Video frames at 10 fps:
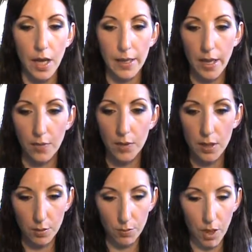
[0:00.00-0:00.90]
I have
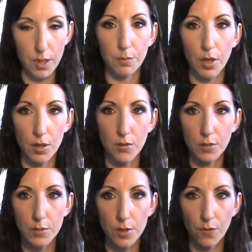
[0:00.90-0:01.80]
the body butter
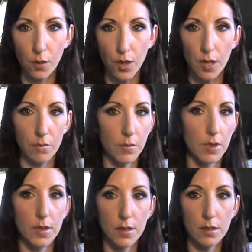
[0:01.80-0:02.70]
from Sephora.
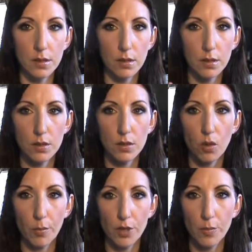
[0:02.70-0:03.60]
This is
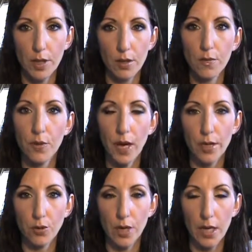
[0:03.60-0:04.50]
so much better for
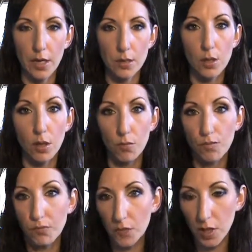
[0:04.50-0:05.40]
hydrating. So
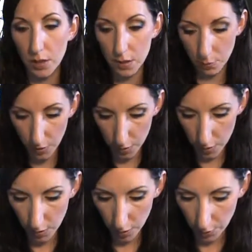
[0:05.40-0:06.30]
yeah, something to
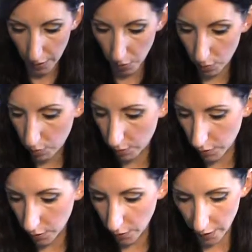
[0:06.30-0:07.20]
think about.
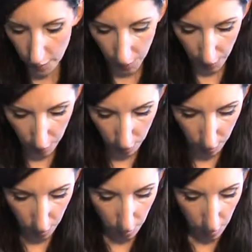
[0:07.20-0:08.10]
Really like that.
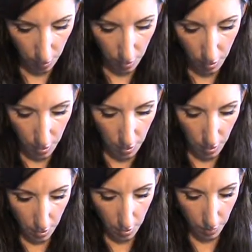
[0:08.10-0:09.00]

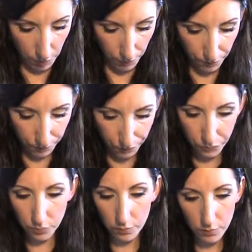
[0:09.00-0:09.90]
Um,
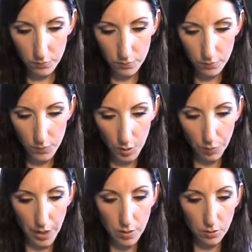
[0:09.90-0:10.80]

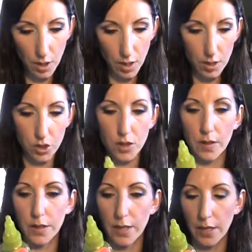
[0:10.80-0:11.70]
Biolage
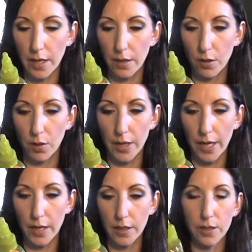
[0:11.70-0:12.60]
Delicate Care
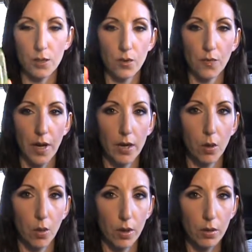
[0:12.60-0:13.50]
Organic Certified
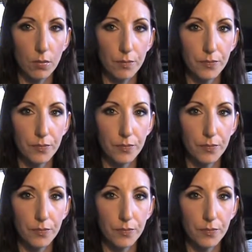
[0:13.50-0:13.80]
Oil.